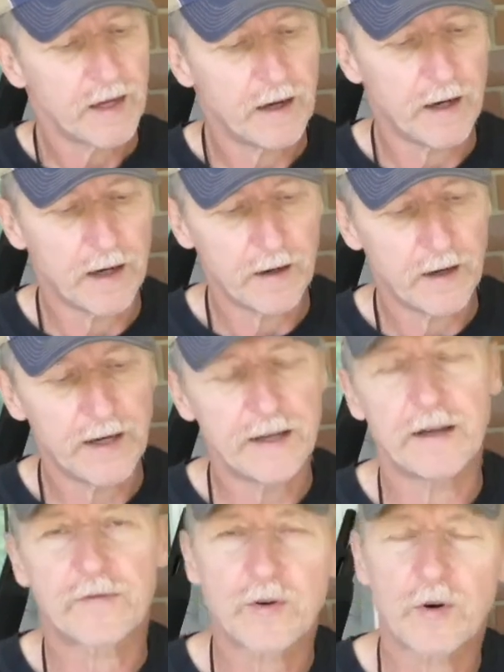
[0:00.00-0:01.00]

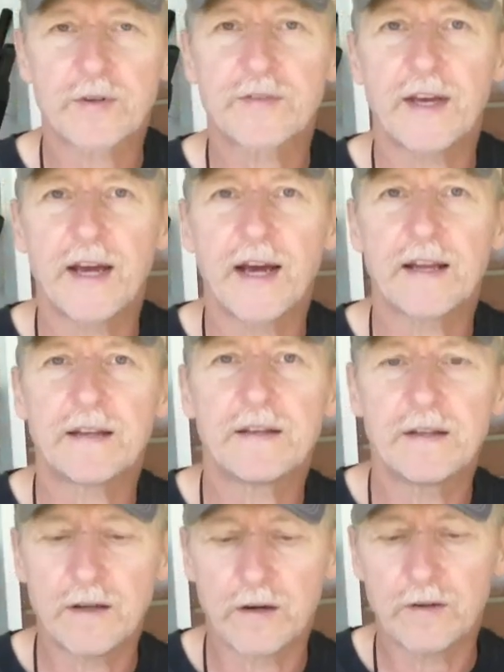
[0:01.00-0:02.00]
And of course they had,
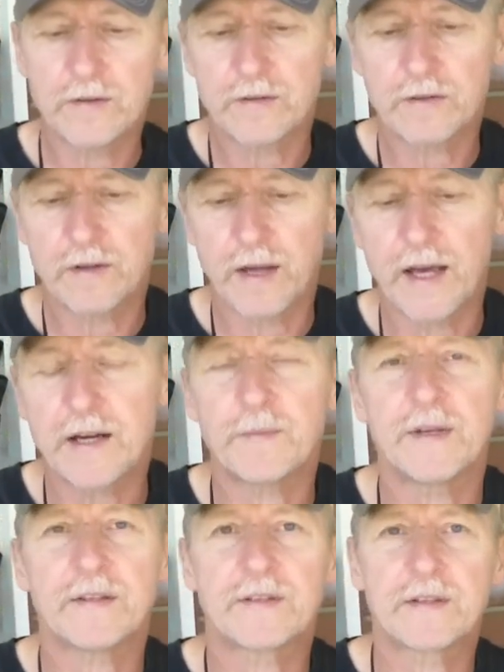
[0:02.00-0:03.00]
you know,
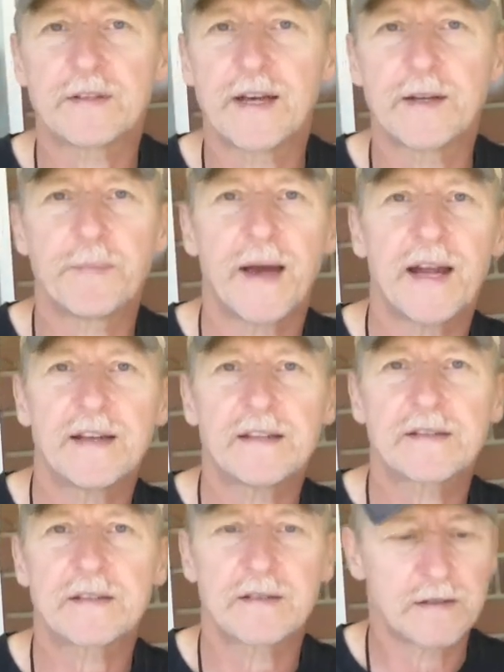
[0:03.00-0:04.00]
enemies. You had
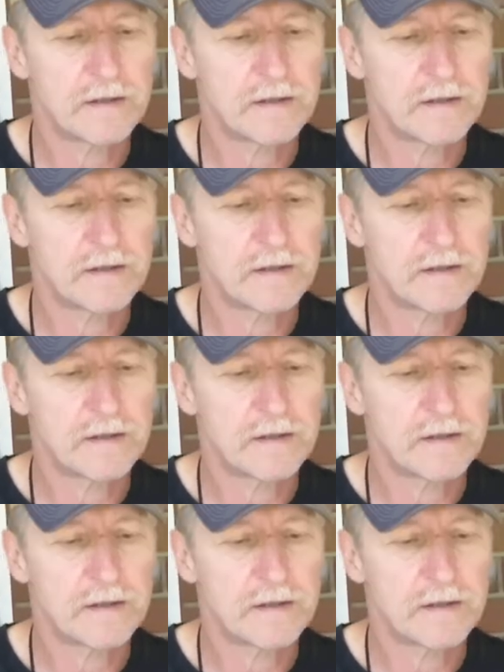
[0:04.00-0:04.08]
bandits,